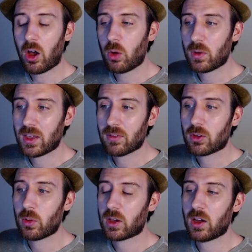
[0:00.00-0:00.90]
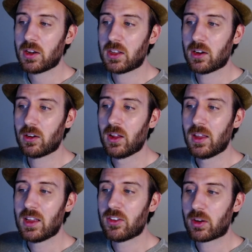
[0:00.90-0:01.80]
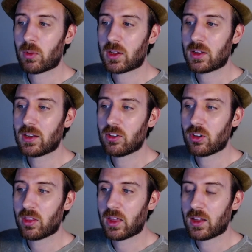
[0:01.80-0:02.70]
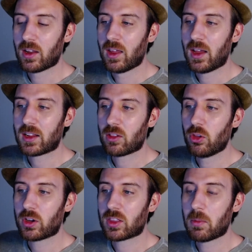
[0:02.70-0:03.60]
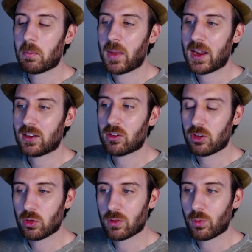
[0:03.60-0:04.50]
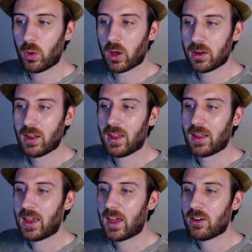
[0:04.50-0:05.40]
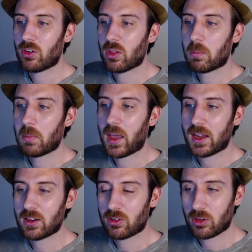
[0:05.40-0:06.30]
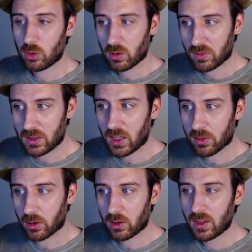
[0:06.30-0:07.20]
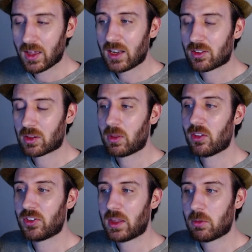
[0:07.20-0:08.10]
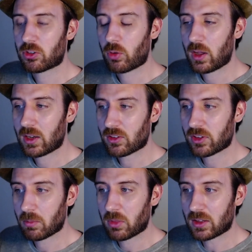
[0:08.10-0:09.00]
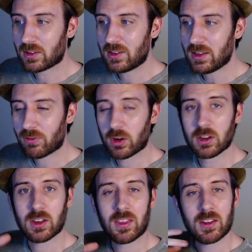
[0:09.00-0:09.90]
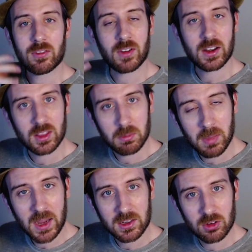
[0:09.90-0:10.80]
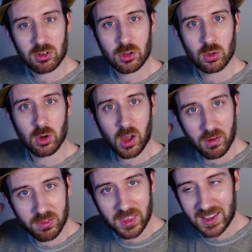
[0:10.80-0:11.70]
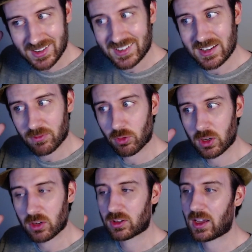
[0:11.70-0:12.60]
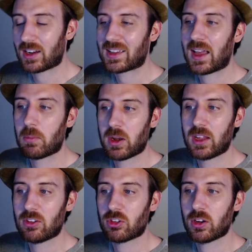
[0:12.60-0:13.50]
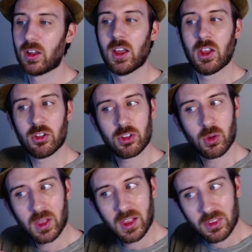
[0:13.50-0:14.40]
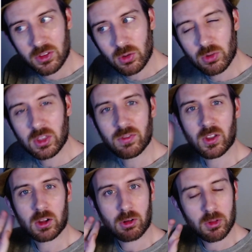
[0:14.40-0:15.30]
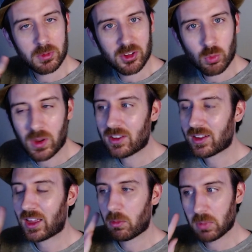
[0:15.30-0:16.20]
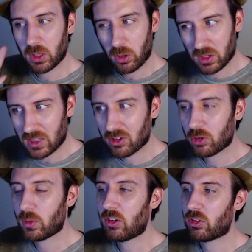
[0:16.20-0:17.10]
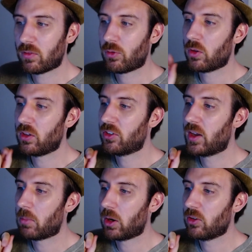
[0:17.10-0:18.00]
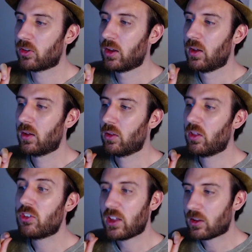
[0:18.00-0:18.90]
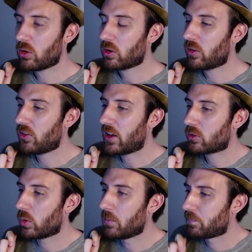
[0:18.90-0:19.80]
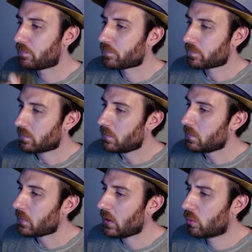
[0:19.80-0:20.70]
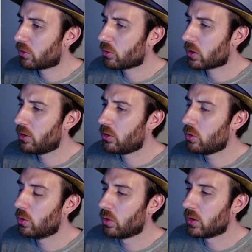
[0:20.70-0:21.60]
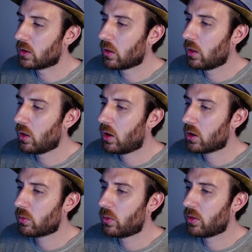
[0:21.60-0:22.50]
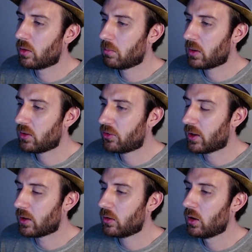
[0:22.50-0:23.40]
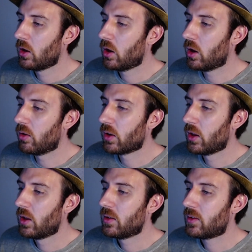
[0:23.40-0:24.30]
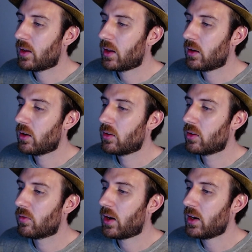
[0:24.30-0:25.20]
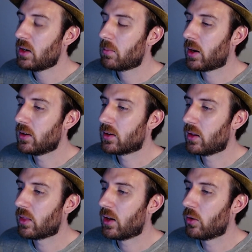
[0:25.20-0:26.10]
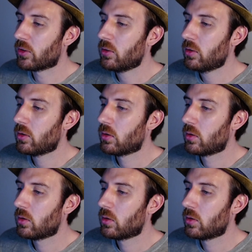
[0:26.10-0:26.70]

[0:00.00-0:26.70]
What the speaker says: all we have going on here is a recognition that I can look at the magnitude of one, add it to the magnitude of the other, and it's going to be the same as creating something different and then finding the magnitude of that different kind of combination. So use the logarithms as a way to help build the intuition for these numbers. Let's take a look at this next one. So we're going to do the logarithm base 10 of 10 divided by 10,000.